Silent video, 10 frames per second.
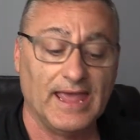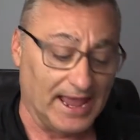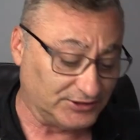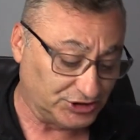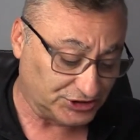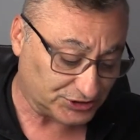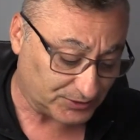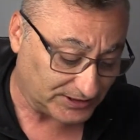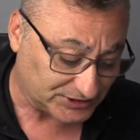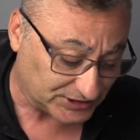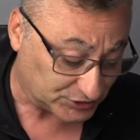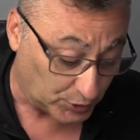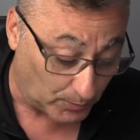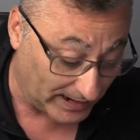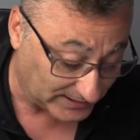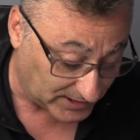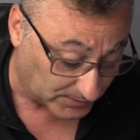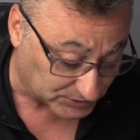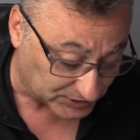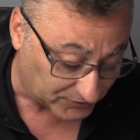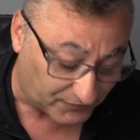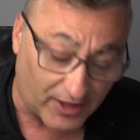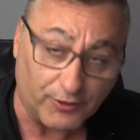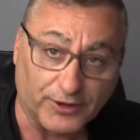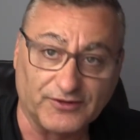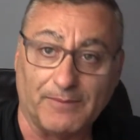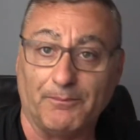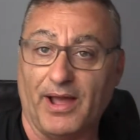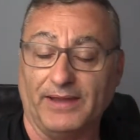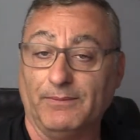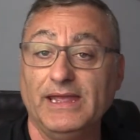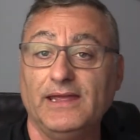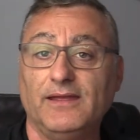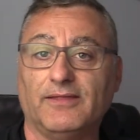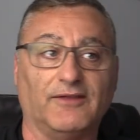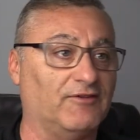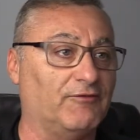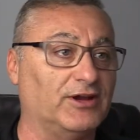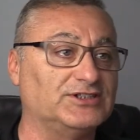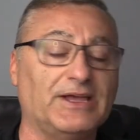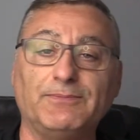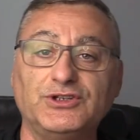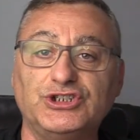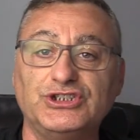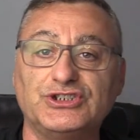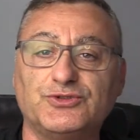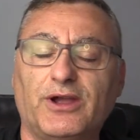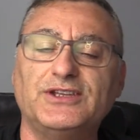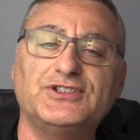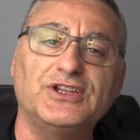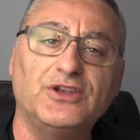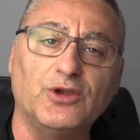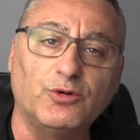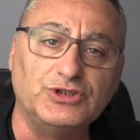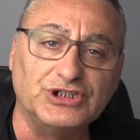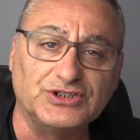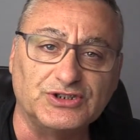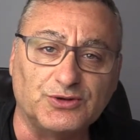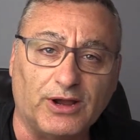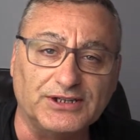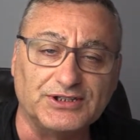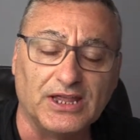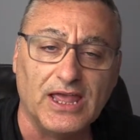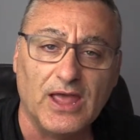And Jesus Christ says, no man comes to the Father except by me. They've never accepted Jesus Christ, didn't know Jesus Christ.